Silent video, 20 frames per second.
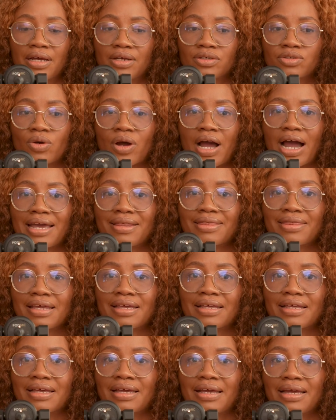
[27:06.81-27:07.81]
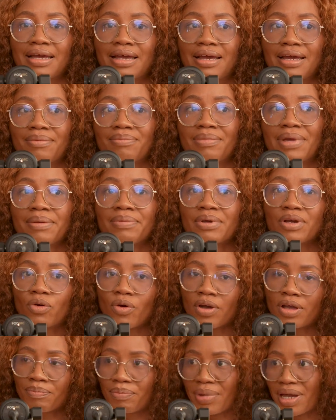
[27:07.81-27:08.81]
So I think maybe
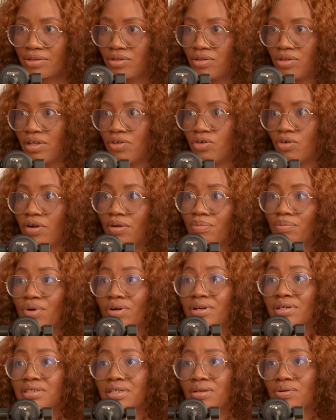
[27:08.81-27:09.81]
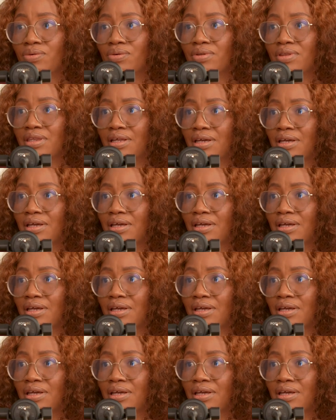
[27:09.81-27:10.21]
going back to the drawing board is a good